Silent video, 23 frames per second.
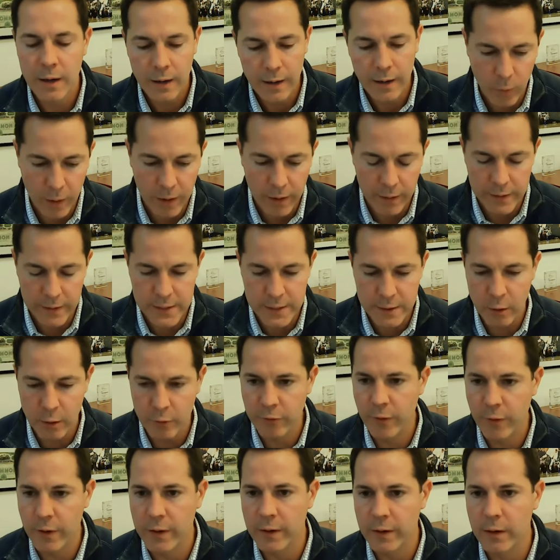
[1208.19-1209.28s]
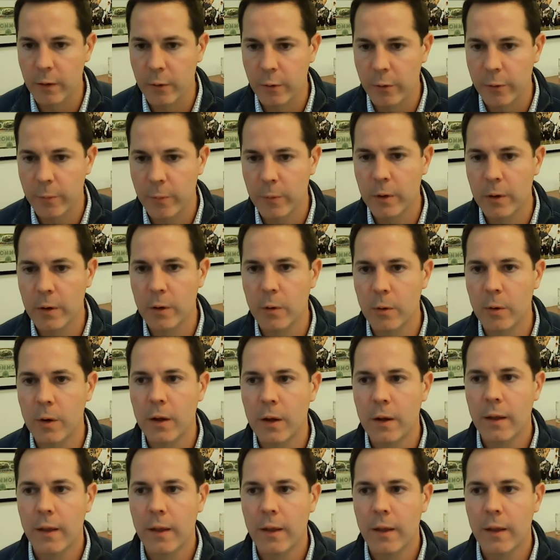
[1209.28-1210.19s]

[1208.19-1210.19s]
While it's no fun to go through,